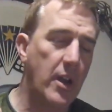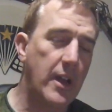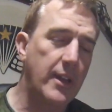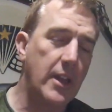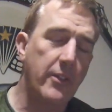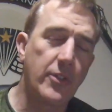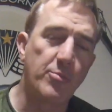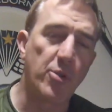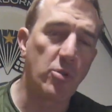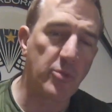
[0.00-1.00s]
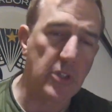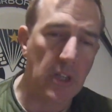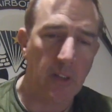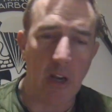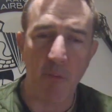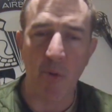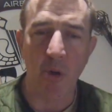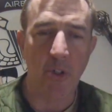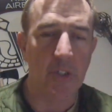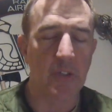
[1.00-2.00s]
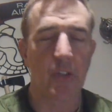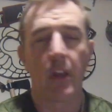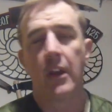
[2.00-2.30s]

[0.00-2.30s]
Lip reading: on the end of a broomstick that I purchased.